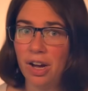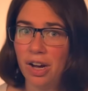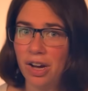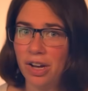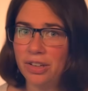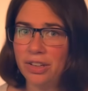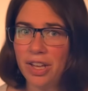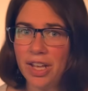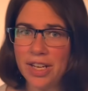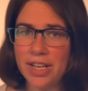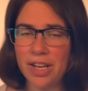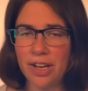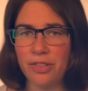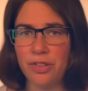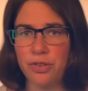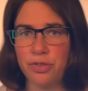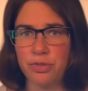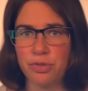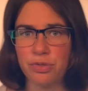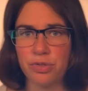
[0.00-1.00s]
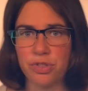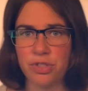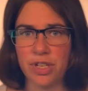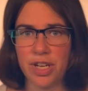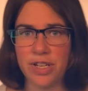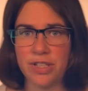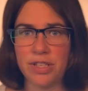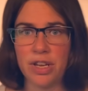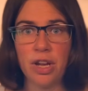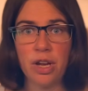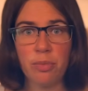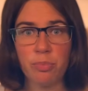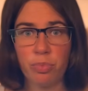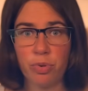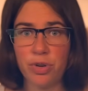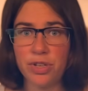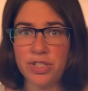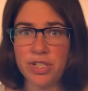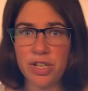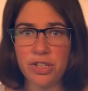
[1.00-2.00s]
Unlike other cruise lines,
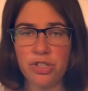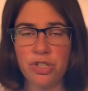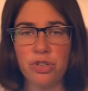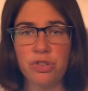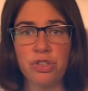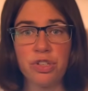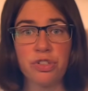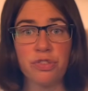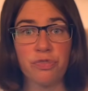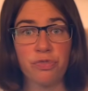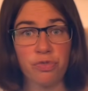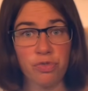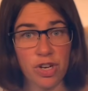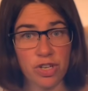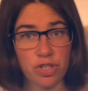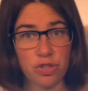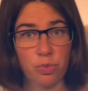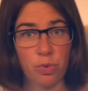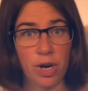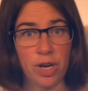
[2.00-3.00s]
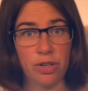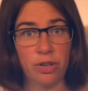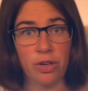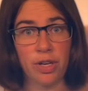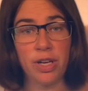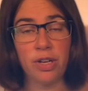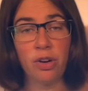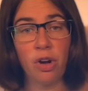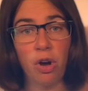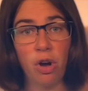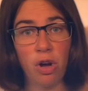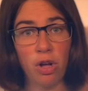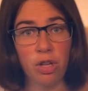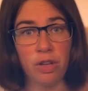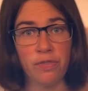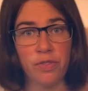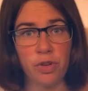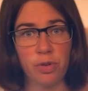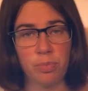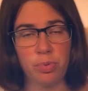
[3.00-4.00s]
Princess uses fresh water in all
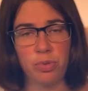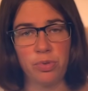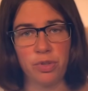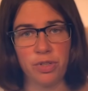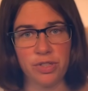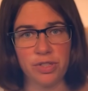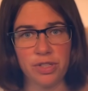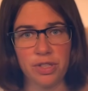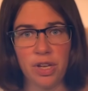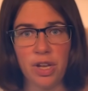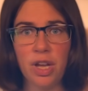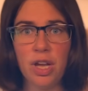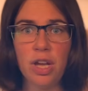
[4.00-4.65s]
of their pools.